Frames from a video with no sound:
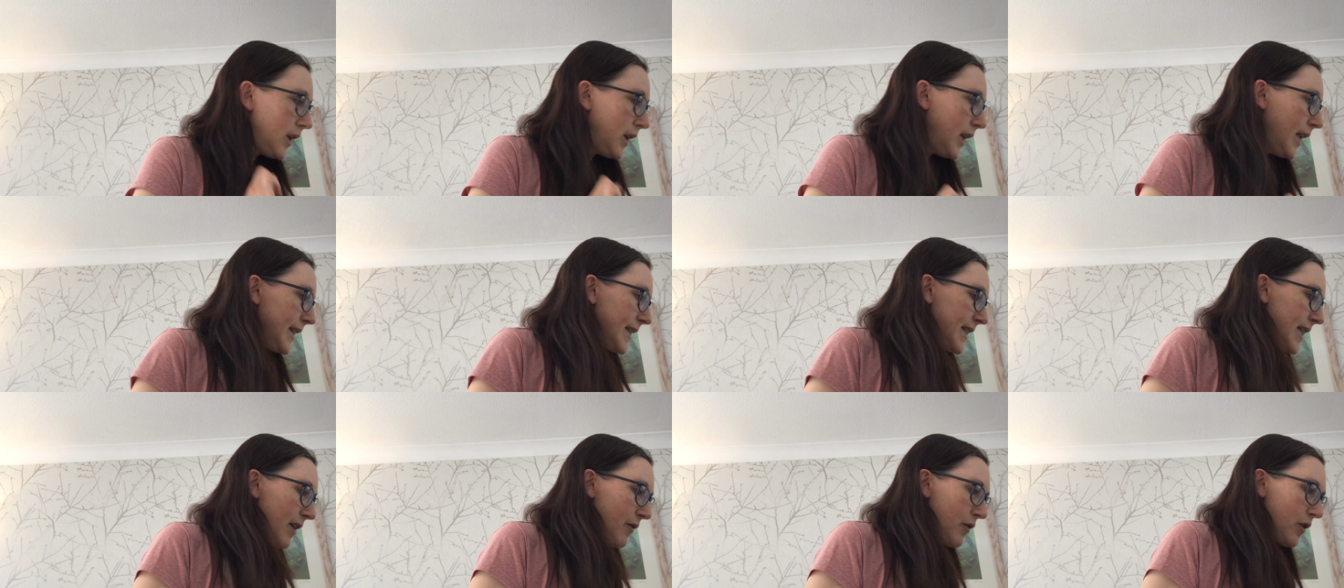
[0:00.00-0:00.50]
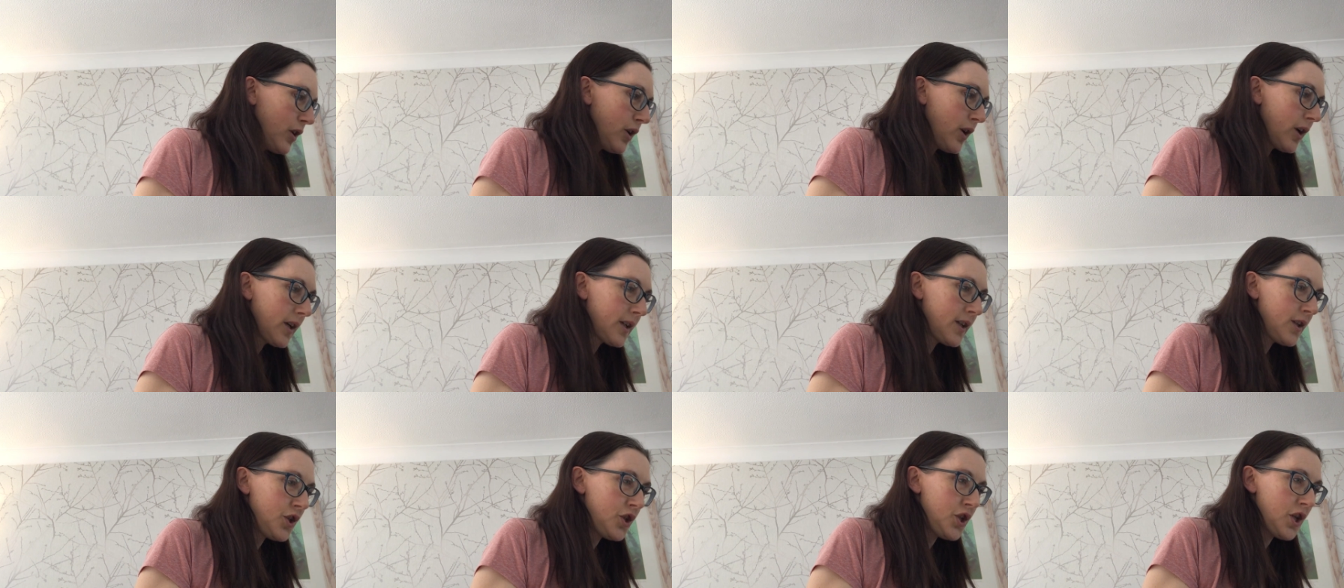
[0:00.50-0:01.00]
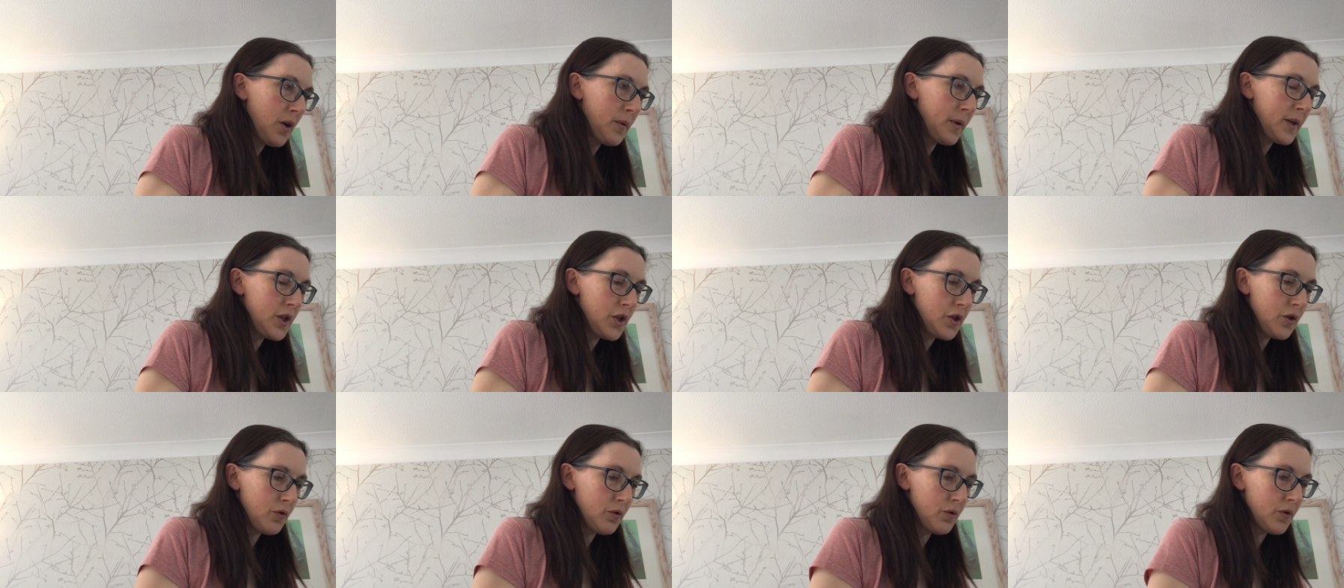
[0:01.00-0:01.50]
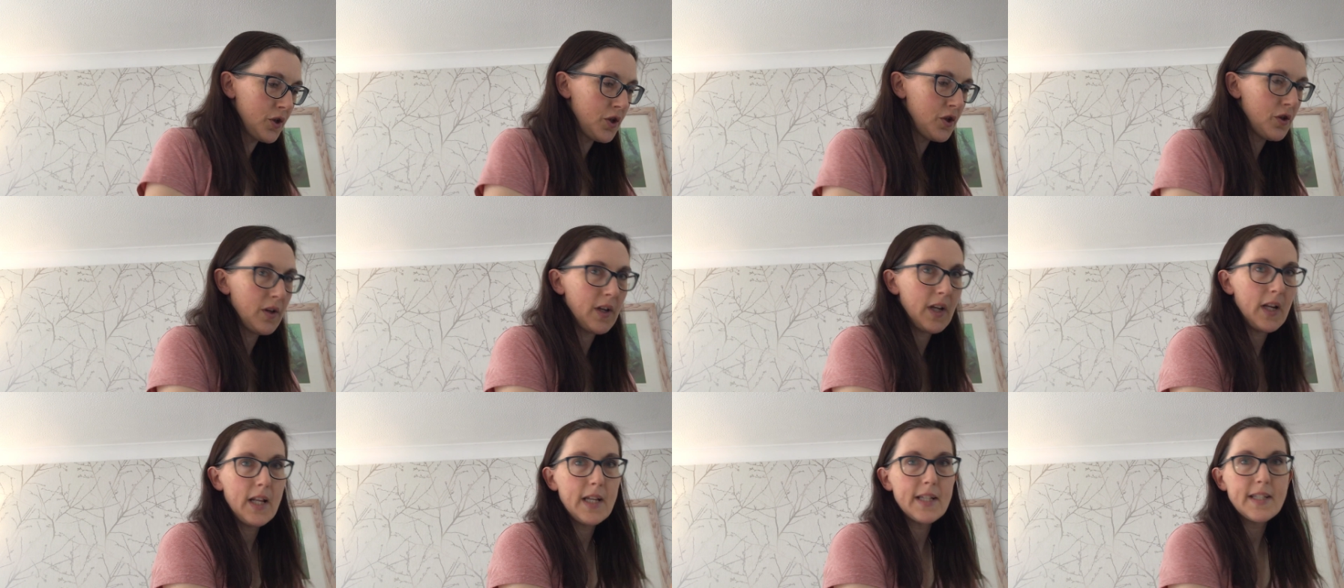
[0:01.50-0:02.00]
let's have a look. Show us yours,
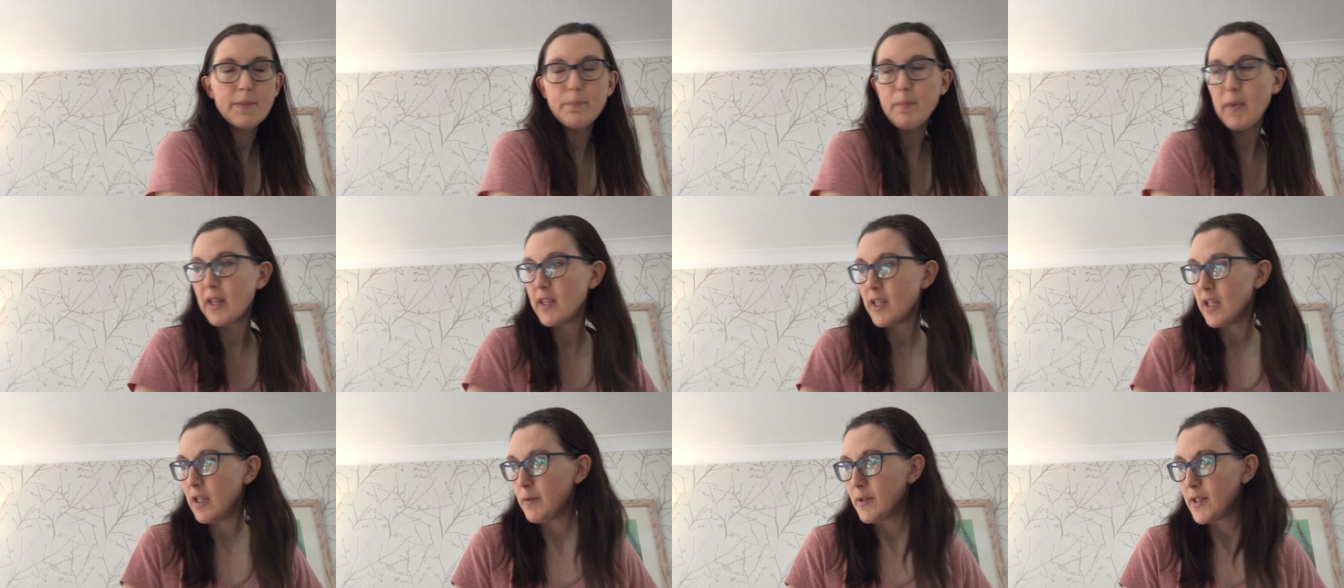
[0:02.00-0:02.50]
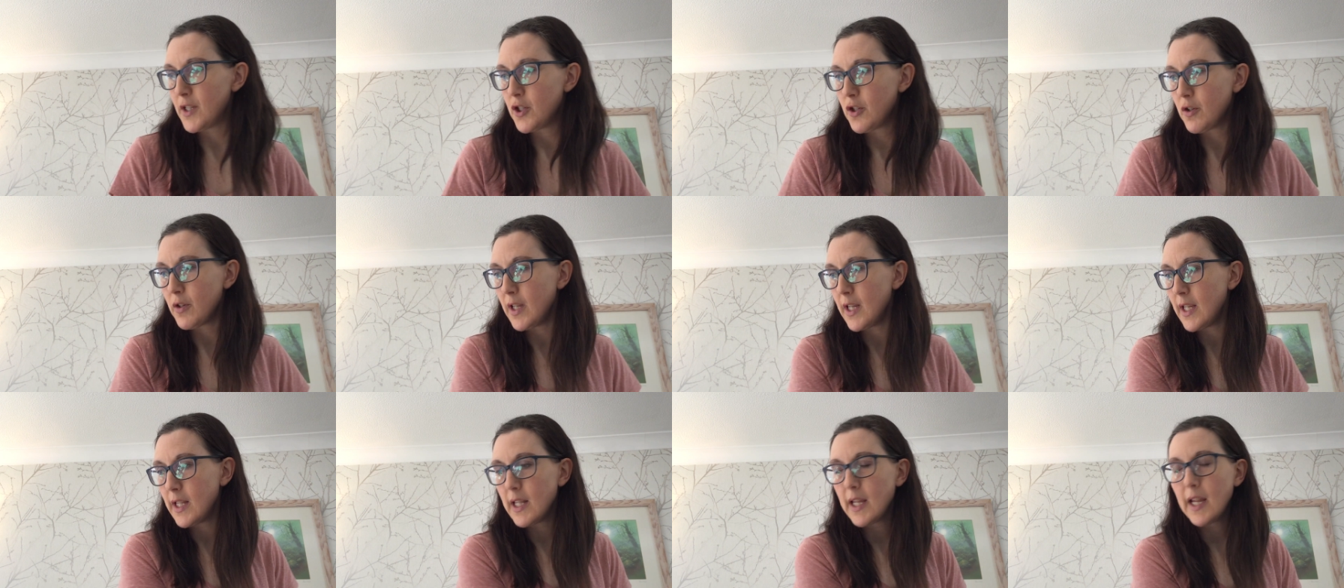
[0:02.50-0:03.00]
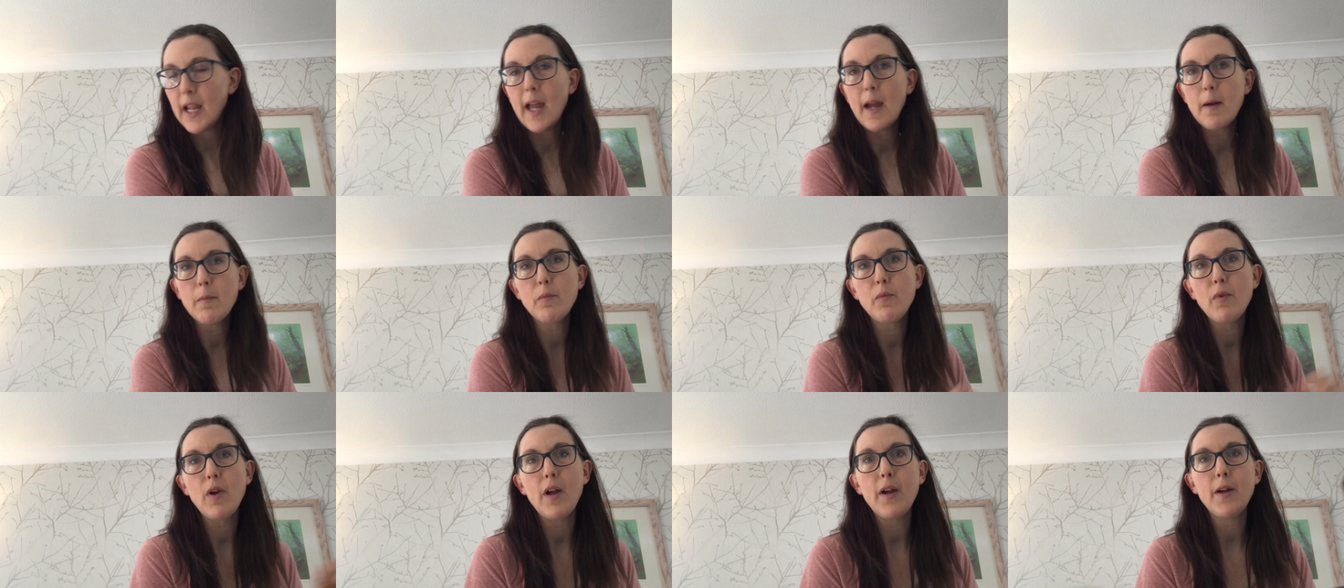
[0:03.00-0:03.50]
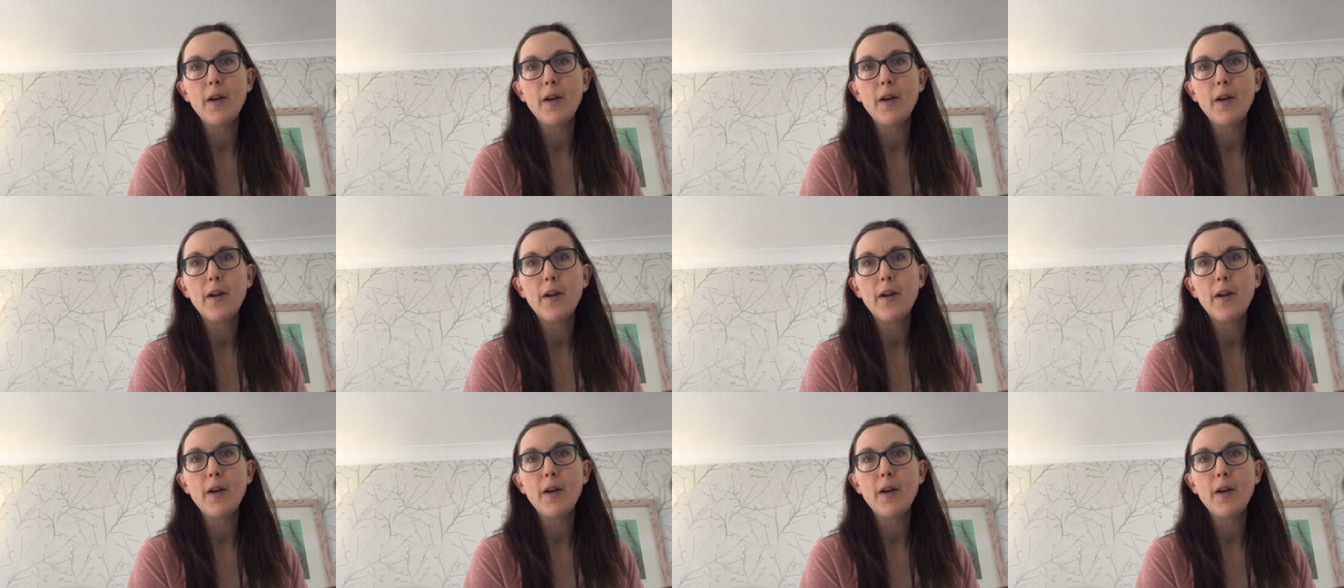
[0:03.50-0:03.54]
Johnny. Matthew, is Johnny in the camera?